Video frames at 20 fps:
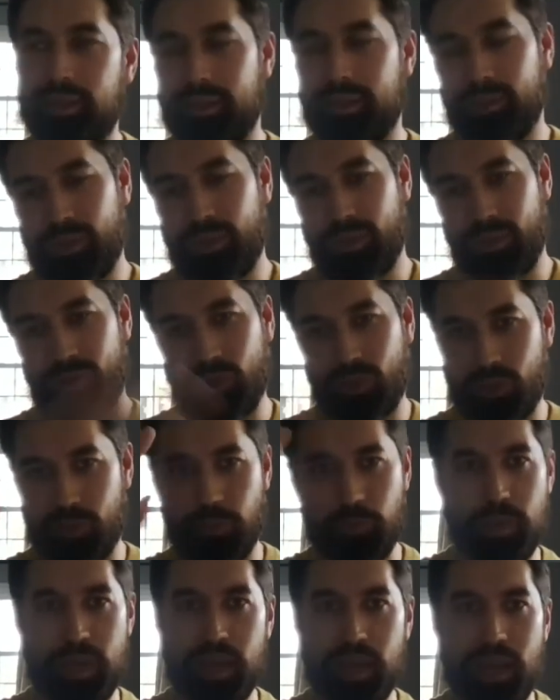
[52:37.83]
This is just a
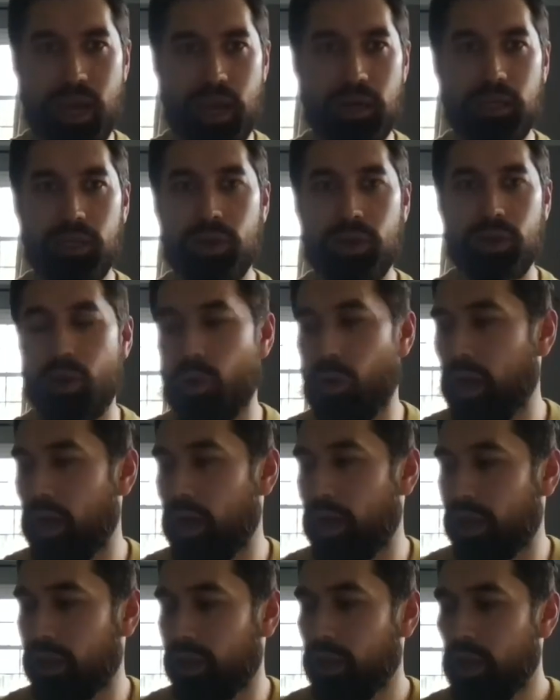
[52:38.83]
big kind
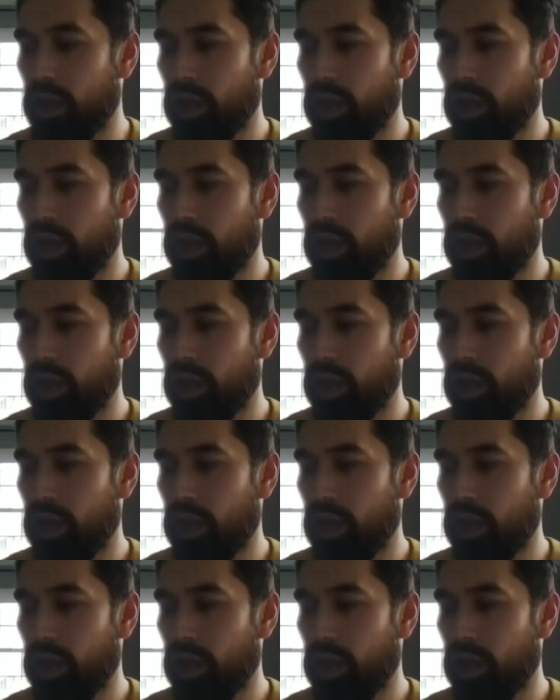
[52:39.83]
of,